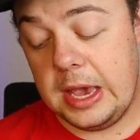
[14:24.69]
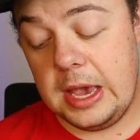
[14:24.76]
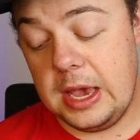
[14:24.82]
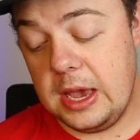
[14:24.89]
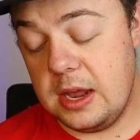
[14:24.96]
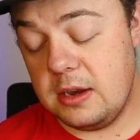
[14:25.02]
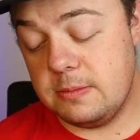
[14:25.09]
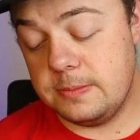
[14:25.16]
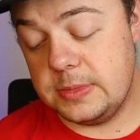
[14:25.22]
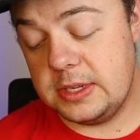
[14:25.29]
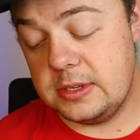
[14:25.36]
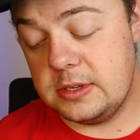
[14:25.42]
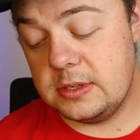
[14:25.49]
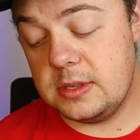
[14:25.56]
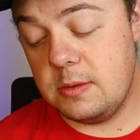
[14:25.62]
And
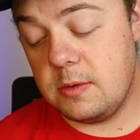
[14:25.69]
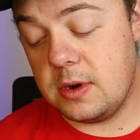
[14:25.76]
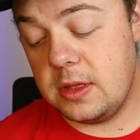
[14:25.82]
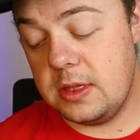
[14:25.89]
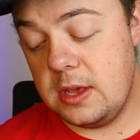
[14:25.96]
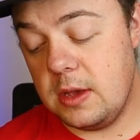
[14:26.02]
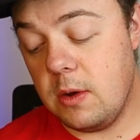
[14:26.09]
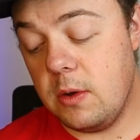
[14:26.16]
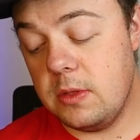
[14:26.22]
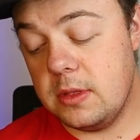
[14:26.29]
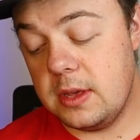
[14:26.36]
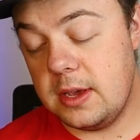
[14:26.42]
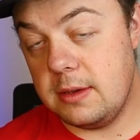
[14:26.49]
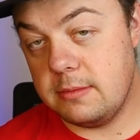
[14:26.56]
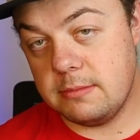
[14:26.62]
this is the one, the
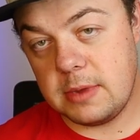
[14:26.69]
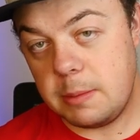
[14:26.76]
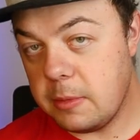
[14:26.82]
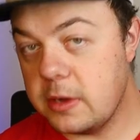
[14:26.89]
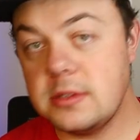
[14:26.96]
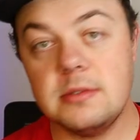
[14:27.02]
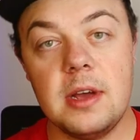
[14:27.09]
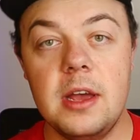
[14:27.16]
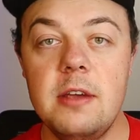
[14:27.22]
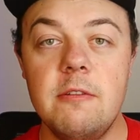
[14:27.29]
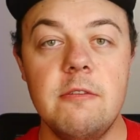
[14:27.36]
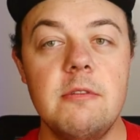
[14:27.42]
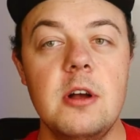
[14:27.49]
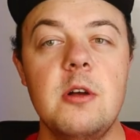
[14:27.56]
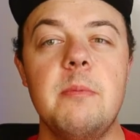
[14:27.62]
only, my most
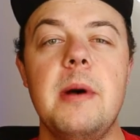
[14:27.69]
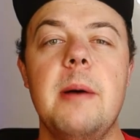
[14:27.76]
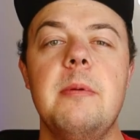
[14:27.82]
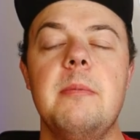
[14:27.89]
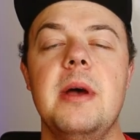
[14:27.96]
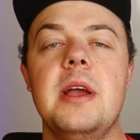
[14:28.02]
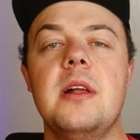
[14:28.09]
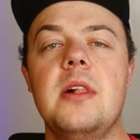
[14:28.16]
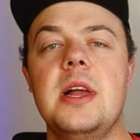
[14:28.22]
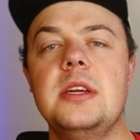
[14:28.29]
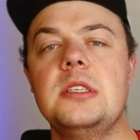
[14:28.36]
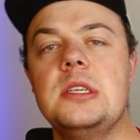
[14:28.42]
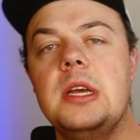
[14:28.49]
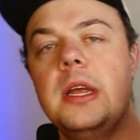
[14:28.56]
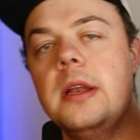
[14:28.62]
valuable Funko Pop in my
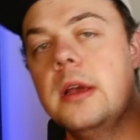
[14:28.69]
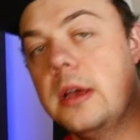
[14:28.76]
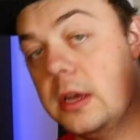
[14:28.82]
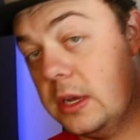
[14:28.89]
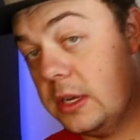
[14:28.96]
collection,